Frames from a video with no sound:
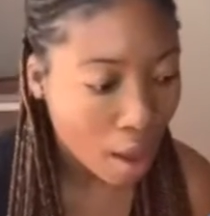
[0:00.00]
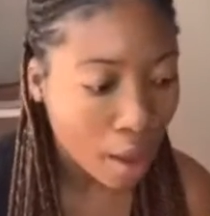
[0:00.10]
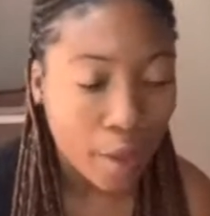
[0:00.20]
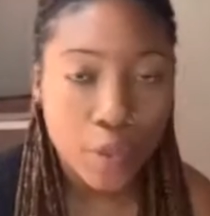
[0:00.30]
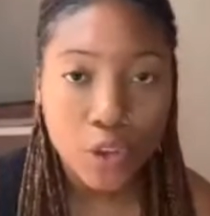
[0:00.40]

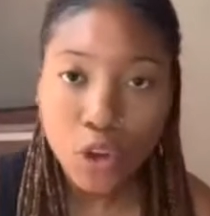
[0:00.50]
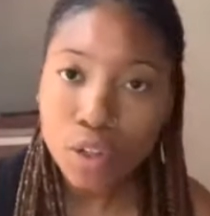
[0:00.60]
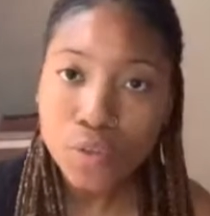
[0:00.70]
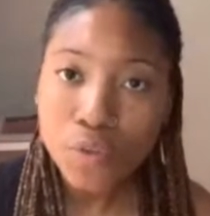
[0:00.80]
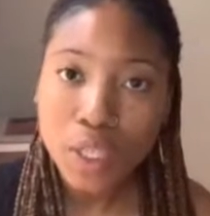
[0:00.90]

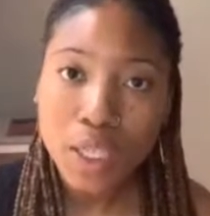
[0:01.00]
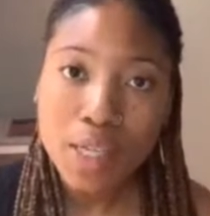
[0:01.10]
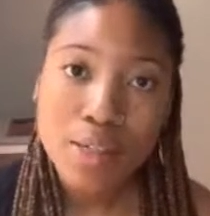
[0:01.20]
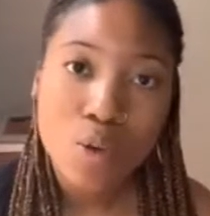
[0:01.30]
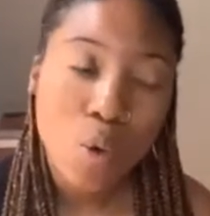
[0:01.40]
Ethnography
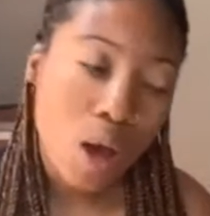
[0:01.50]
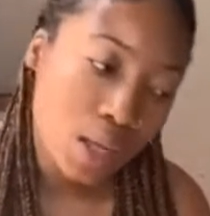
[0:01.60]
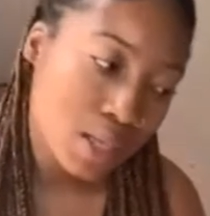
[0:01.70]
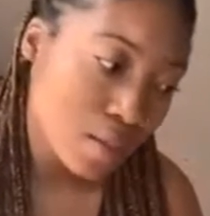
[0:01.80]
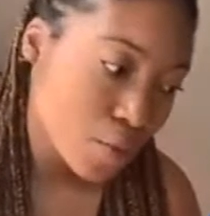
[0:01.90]
is a
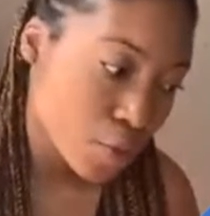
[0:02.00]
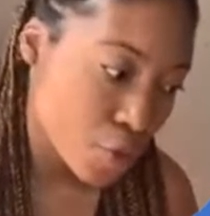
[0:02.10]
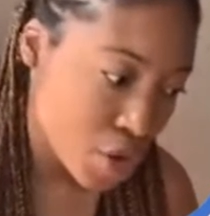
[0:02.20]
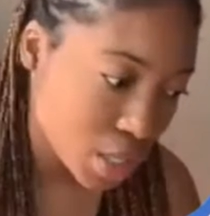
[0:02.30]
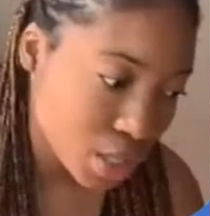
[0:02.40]
qualitative
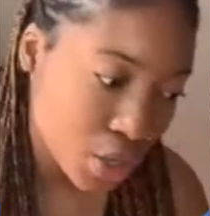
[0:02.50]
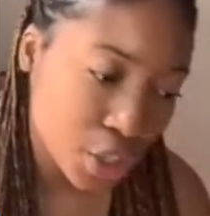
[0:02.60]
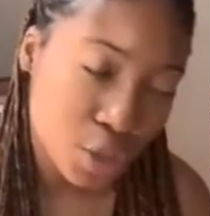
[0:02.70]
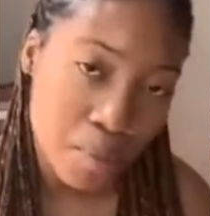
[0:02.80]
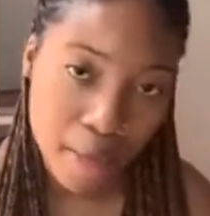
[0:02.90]

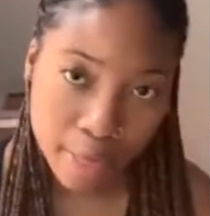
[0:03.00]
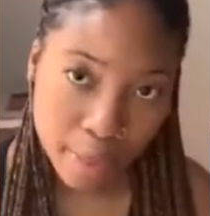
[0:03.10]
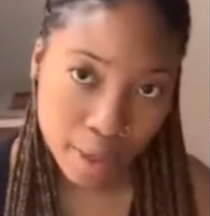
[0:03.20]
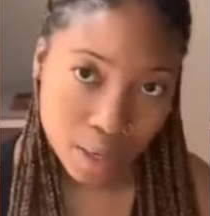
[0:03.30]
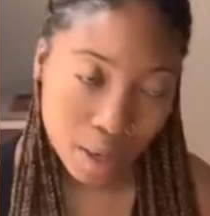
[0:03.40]
research
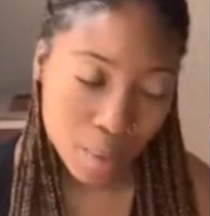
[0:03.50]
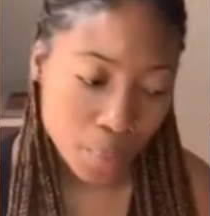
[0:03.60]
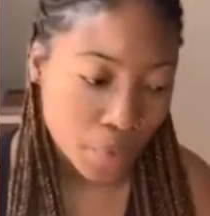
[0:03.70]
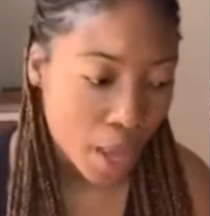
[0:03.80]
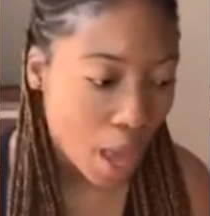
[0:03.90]
method,
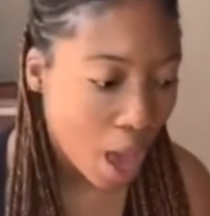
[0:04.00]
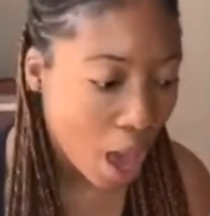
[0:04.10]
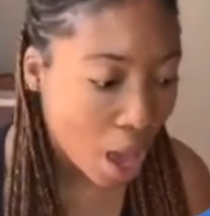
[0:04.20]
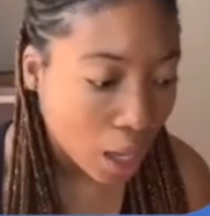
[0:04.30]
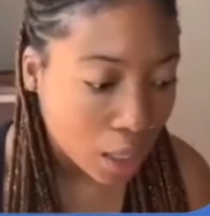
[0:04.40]

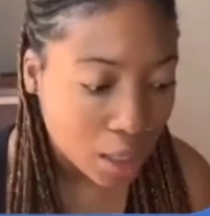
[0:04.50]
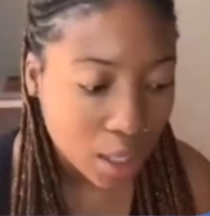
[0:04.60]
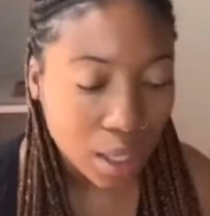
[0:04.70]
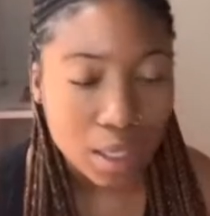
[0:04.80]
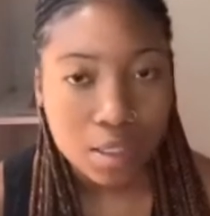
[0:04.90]
and
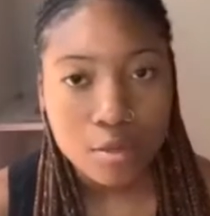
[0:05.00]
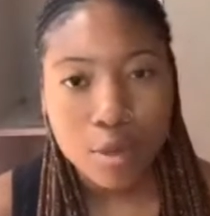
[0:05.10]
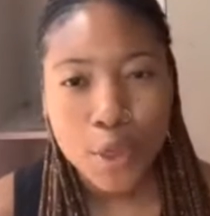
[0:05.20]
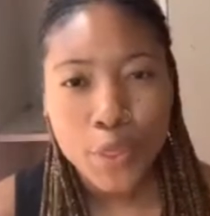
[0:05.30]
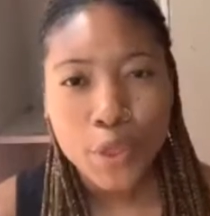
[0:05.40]
it's a
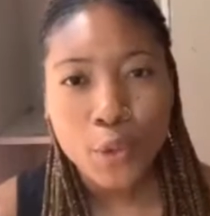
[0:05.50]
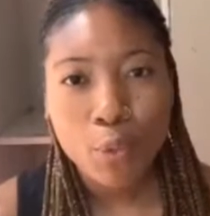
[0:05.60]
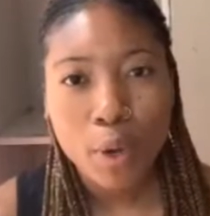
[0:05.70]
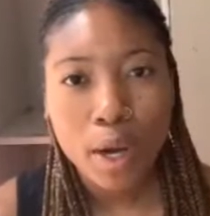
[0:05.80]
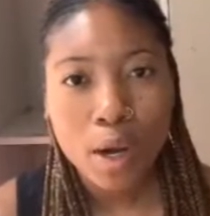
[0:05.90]
method
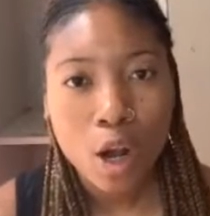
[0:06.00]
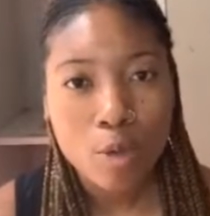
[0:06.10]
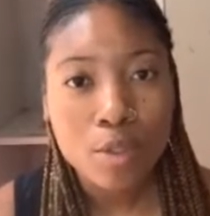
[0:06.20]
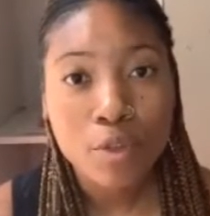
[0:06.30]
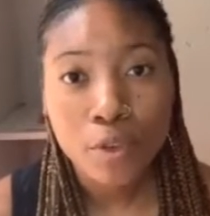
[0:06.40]
where
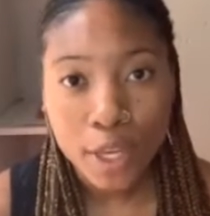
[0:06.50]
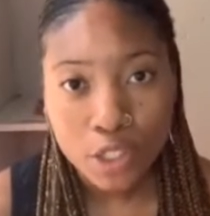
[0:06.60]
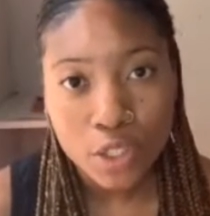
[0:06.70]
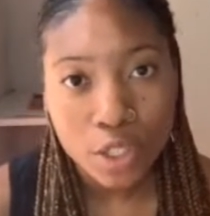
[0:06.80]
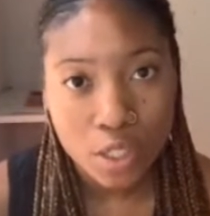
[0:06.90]

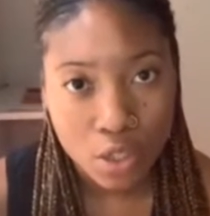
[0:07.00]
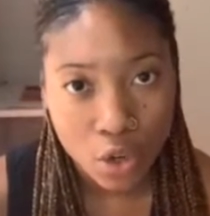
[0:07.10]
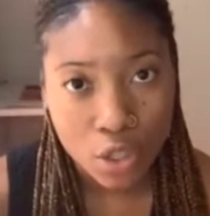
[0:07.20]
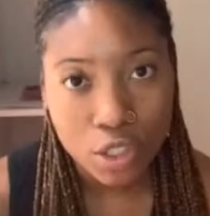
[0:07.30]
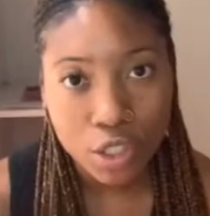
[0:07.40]
observation is
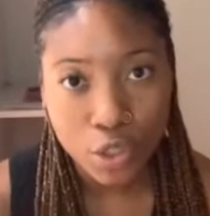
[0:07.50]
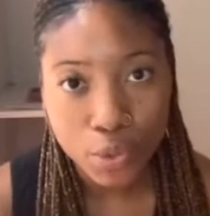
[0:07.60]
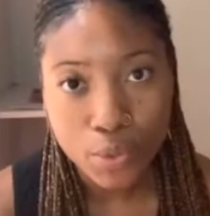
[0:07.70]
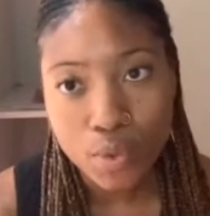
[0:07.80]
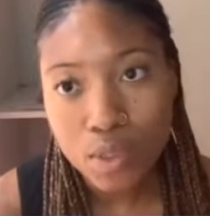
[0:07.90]
largely
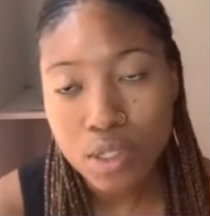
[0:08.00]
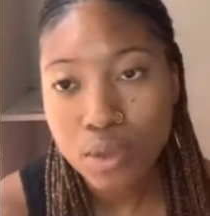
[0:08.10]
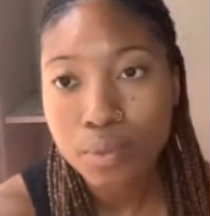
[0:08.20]
used.